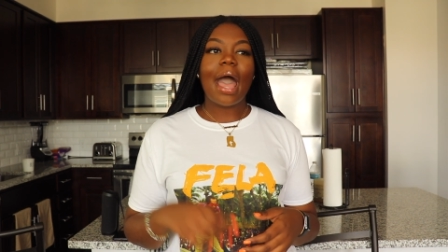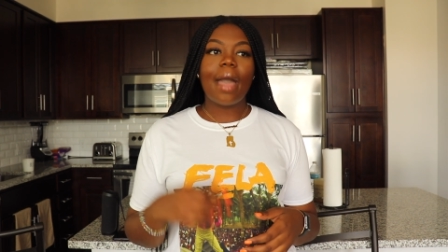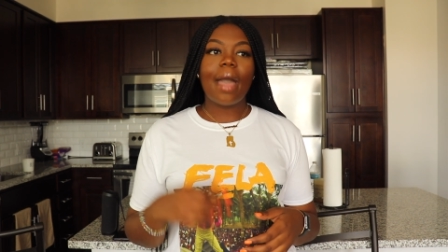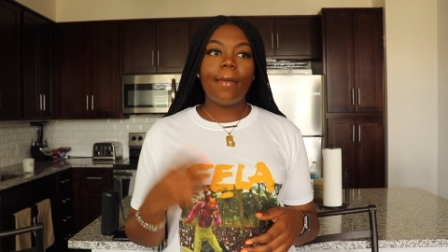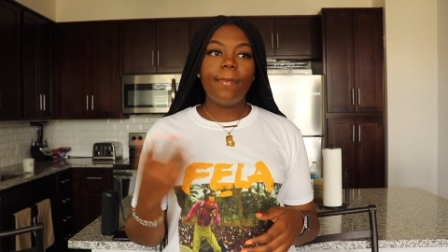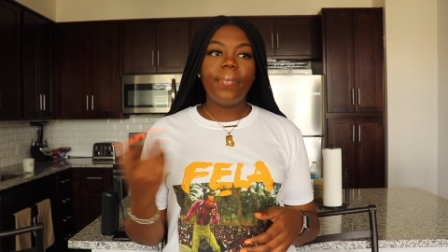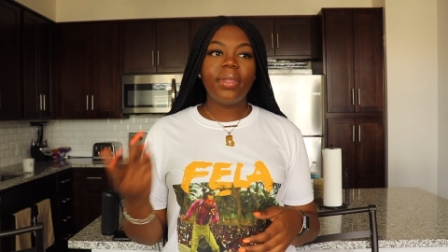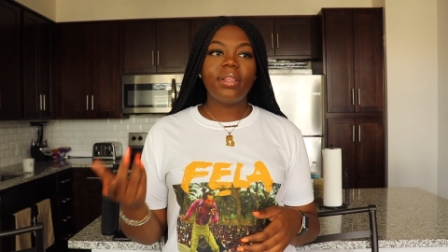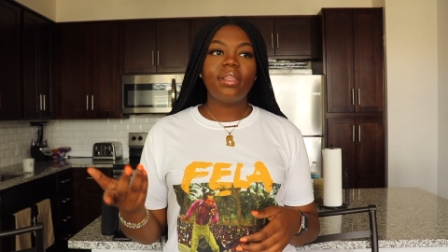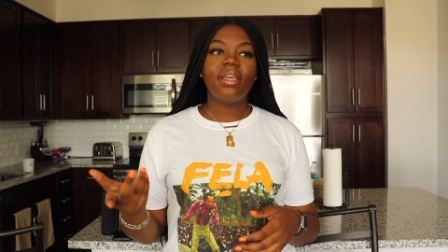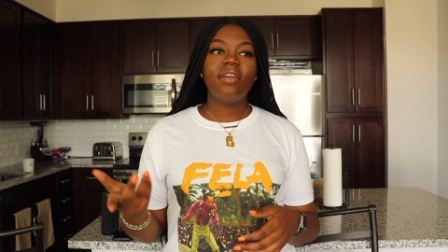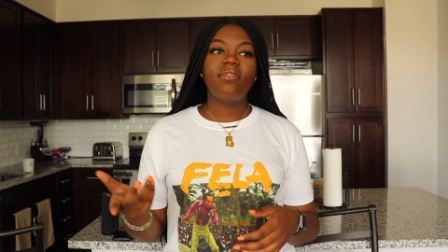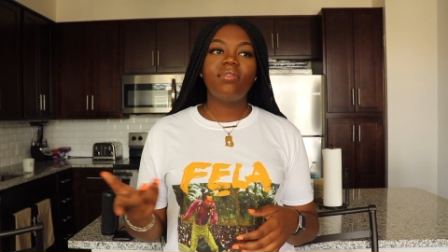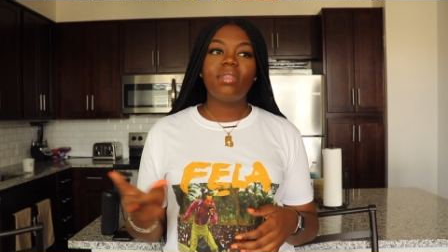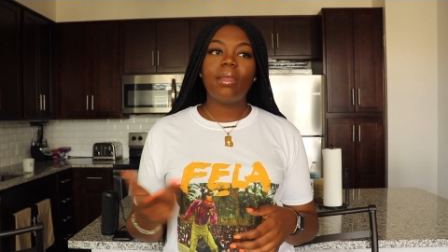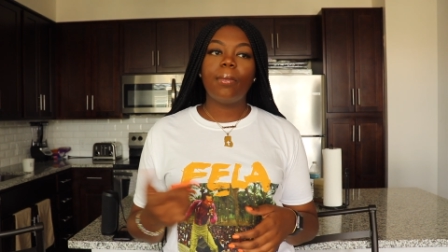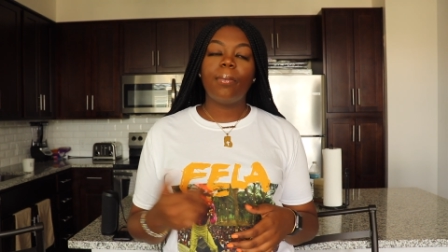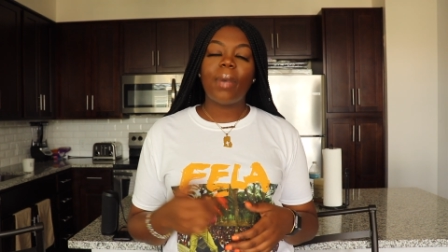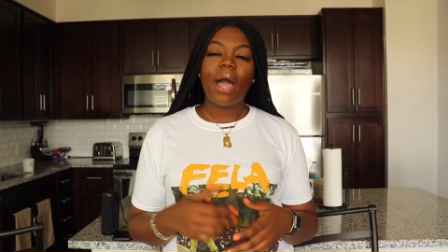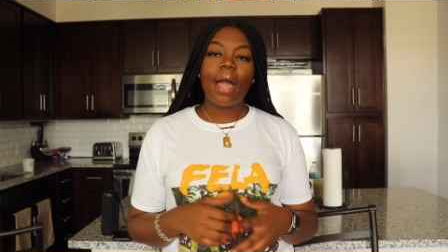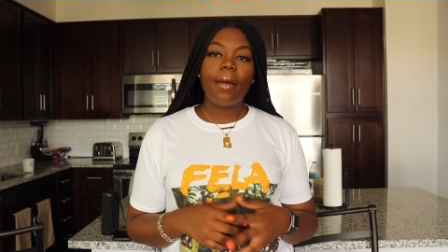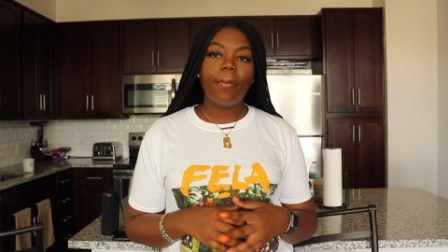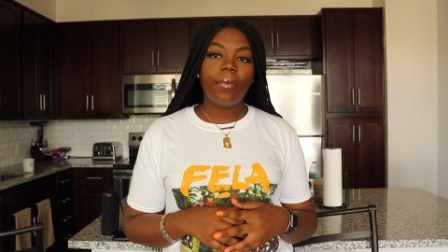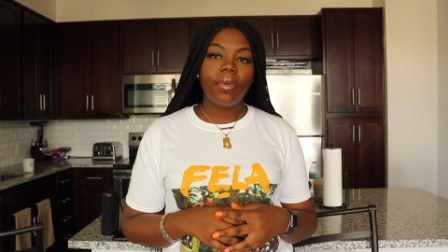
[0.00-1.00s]
I believe the
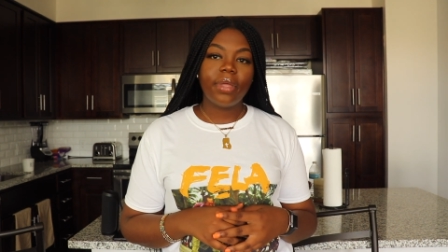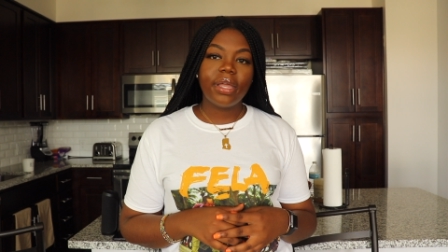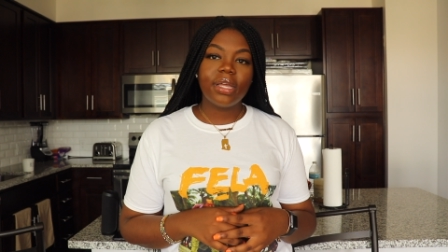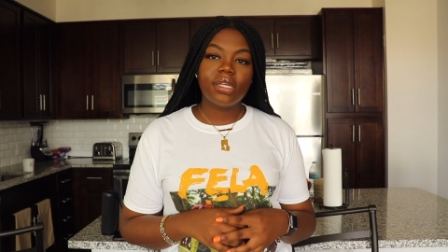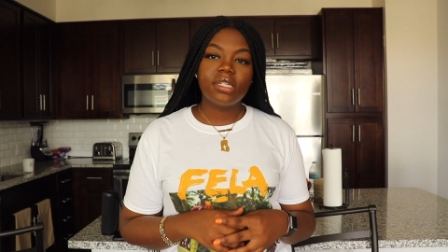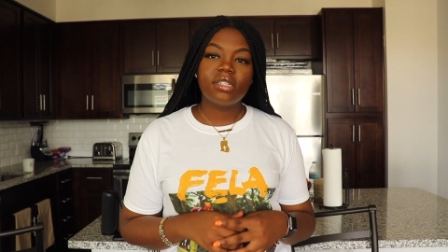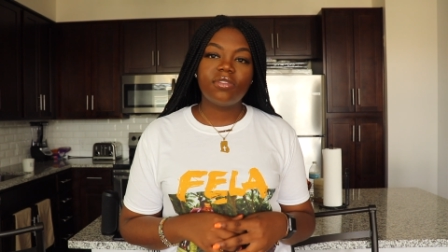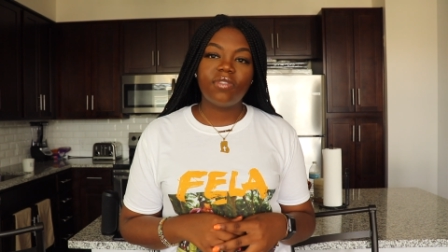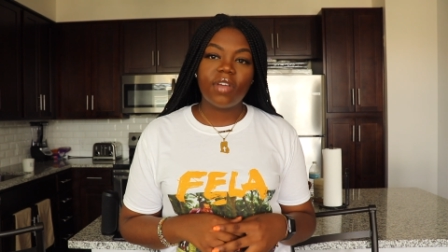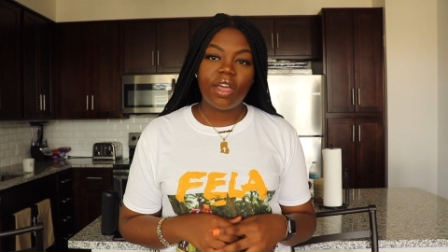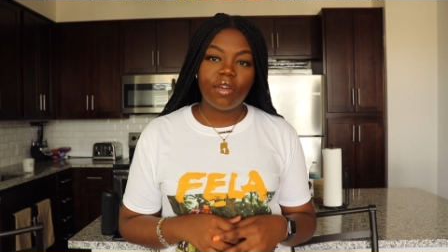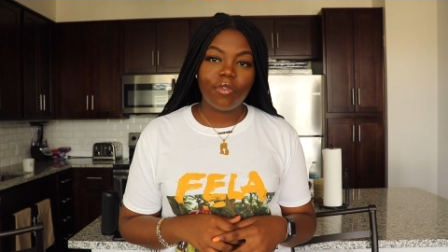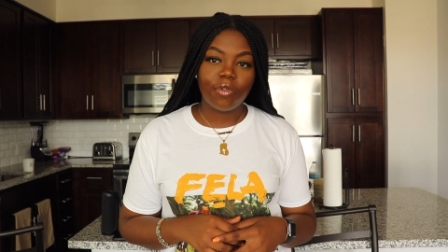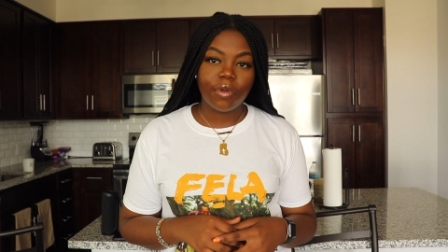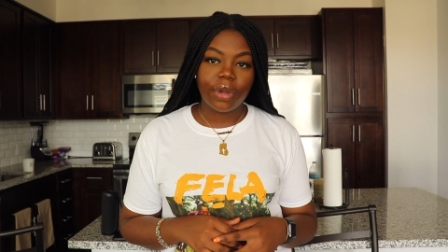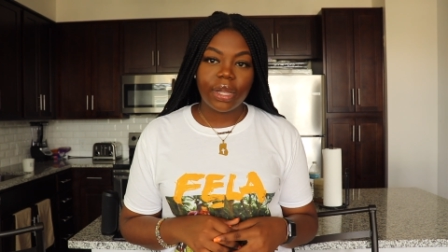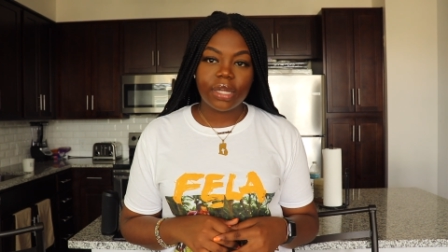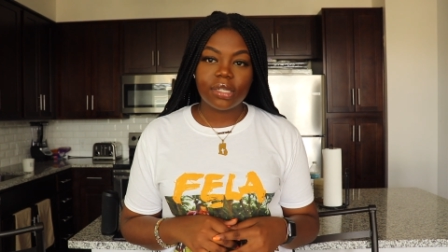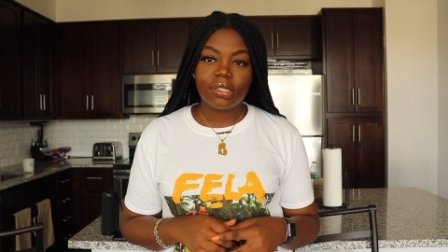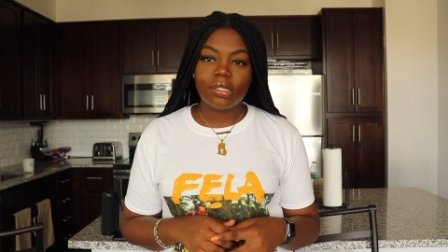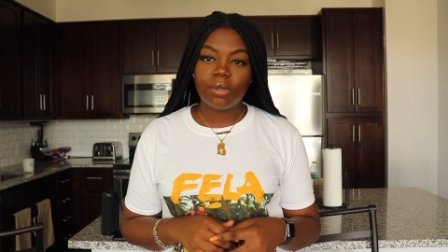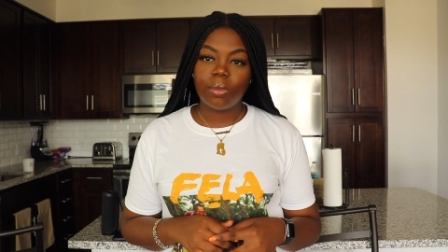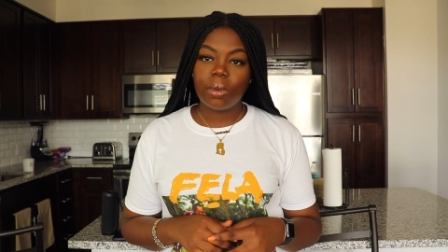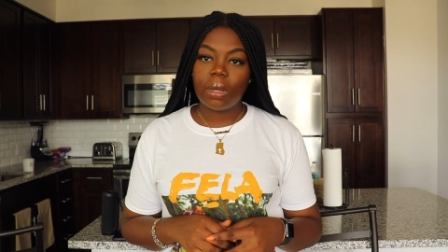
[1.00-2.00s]
Bible is
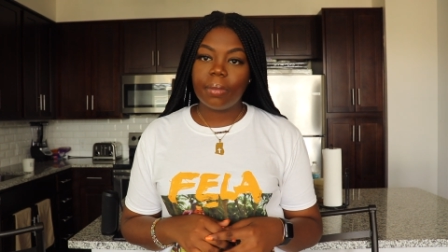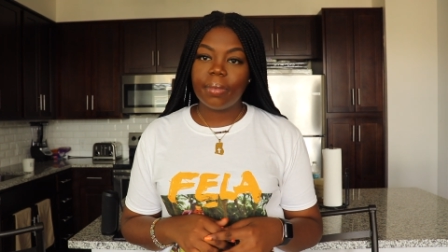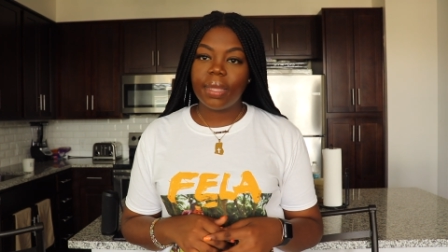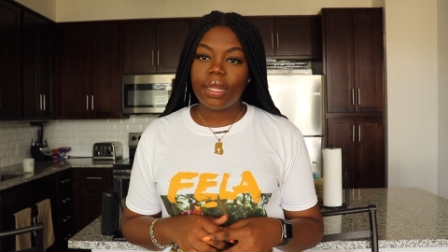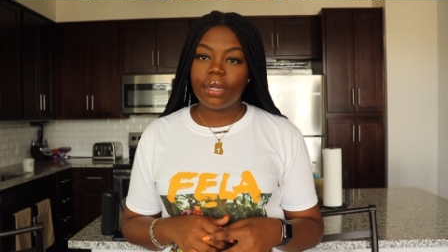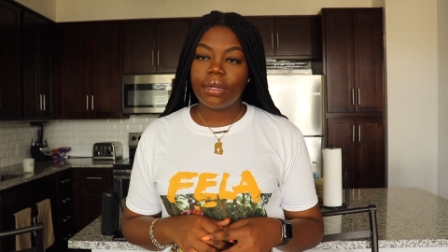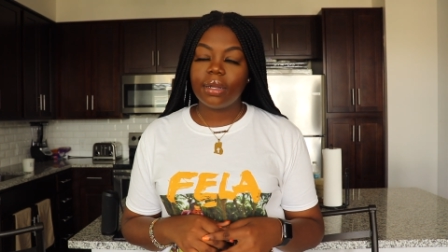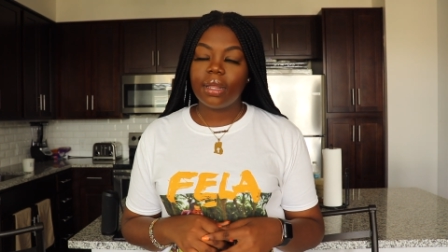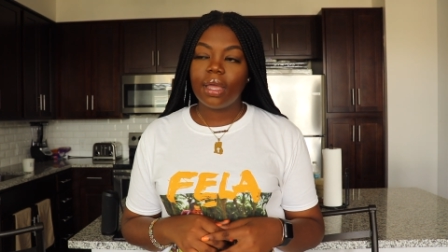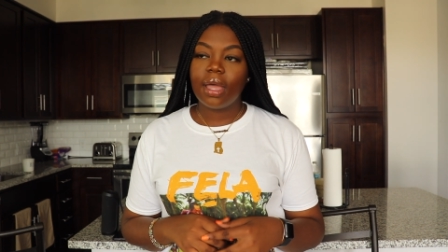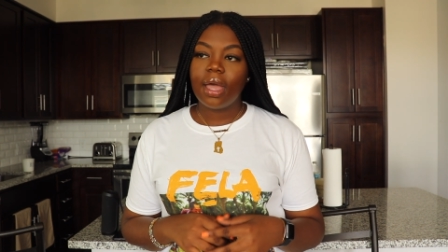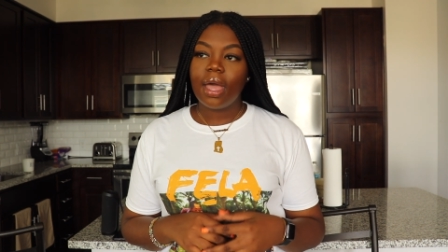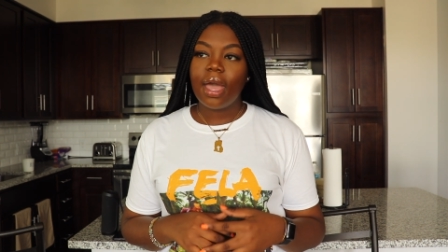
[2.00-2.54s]
favoring to women.